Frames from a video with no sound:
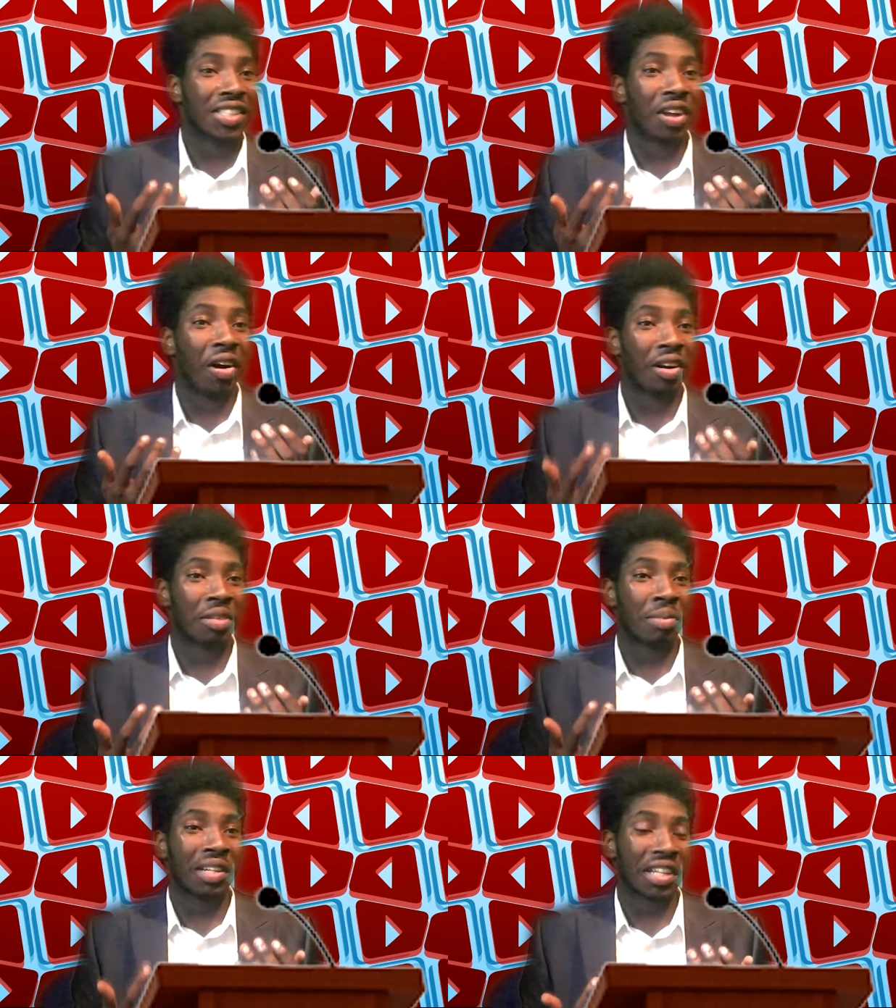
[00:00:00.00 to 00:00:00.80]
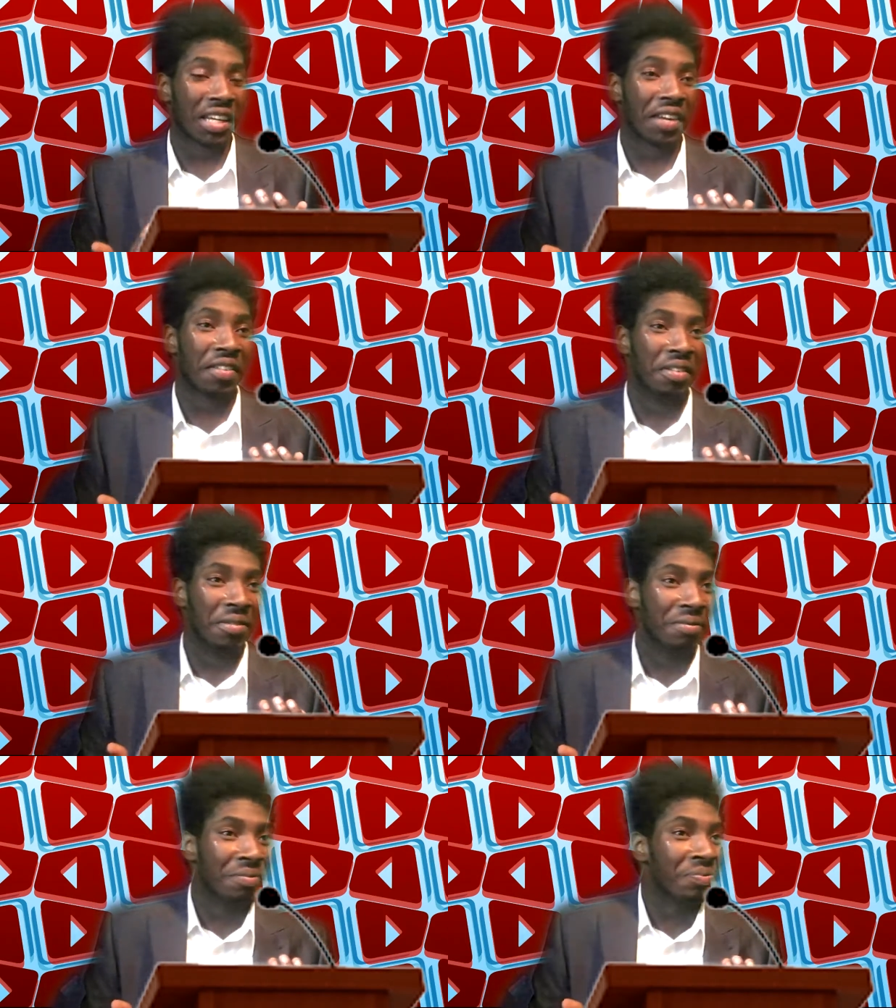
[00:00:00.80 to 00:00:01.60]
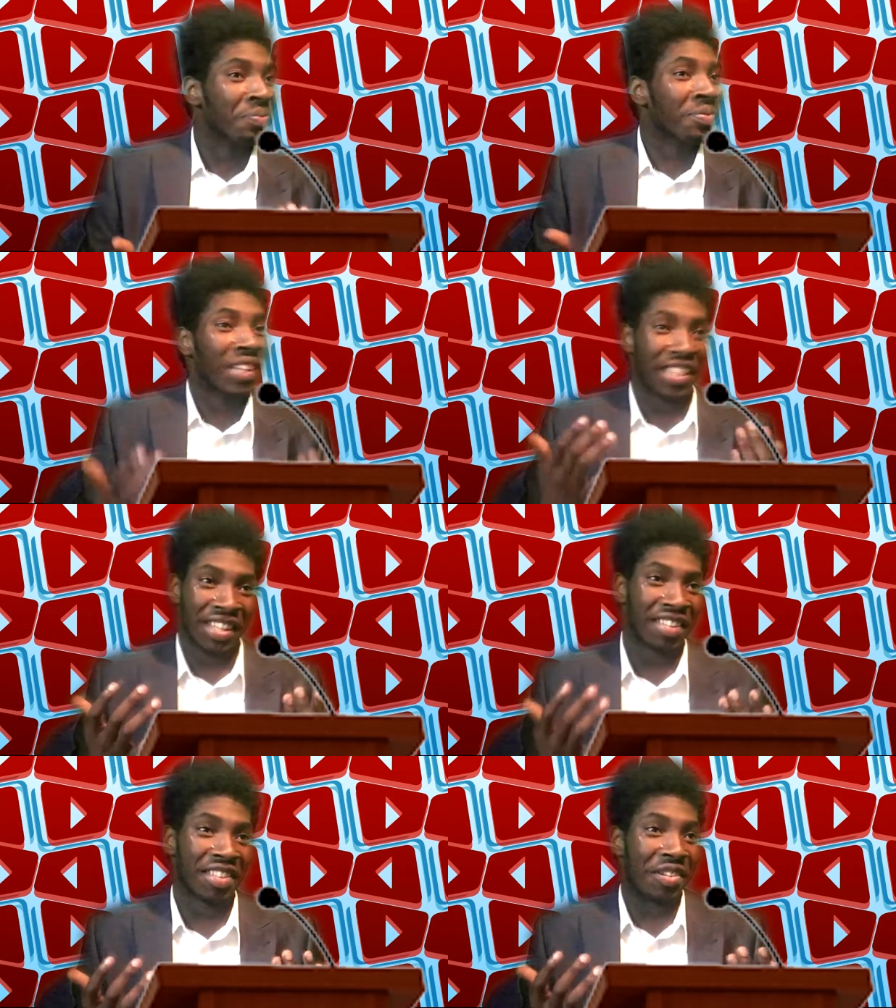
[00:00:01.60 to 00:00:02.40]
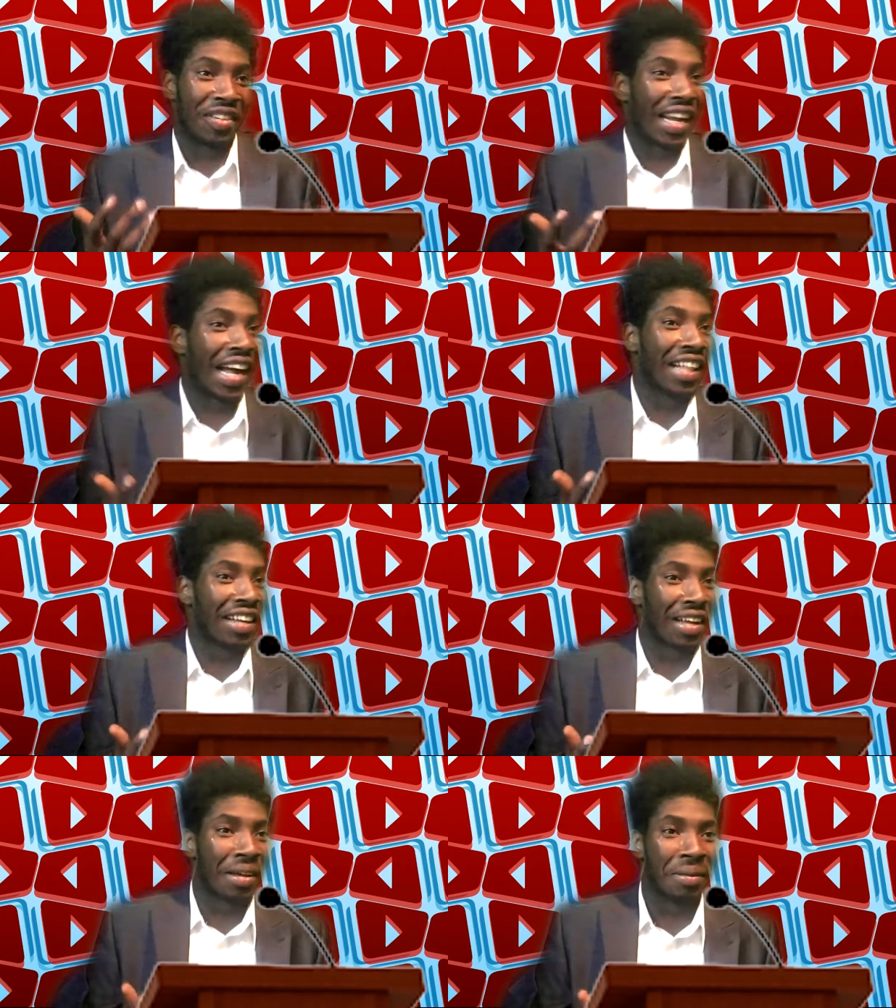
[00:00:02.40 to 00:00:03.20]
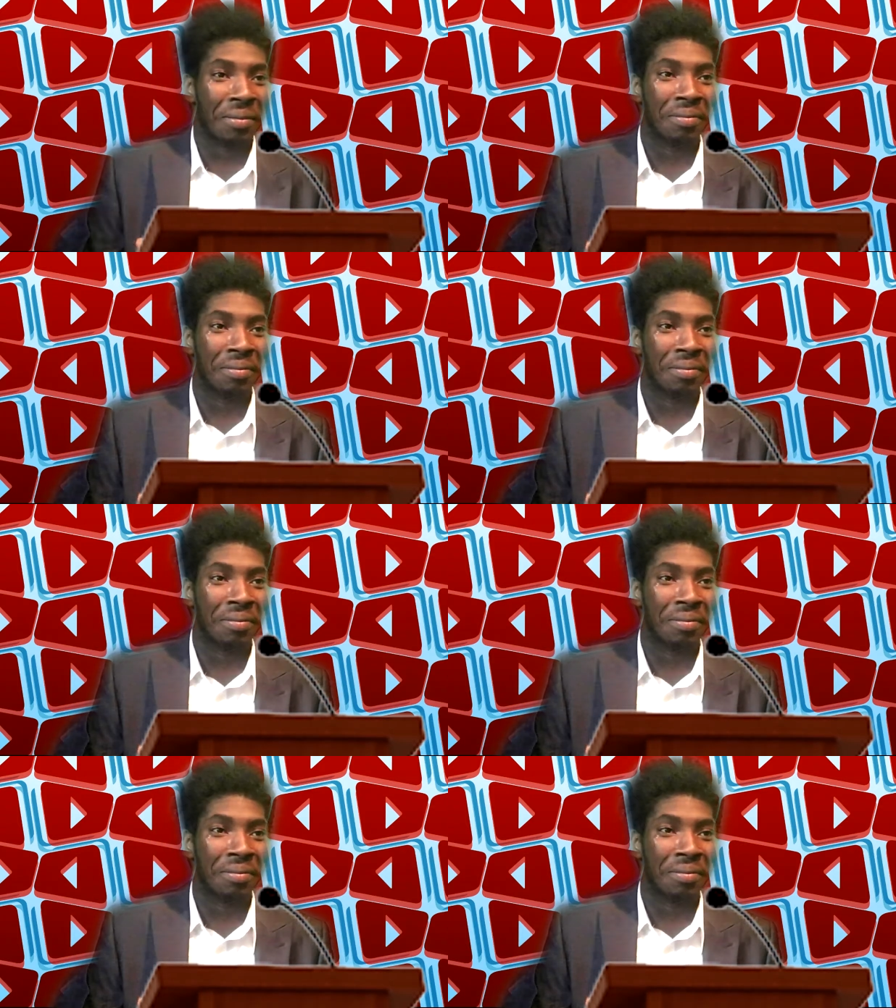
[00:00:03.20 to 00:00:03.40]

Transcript: just hard to believe that this is a reality.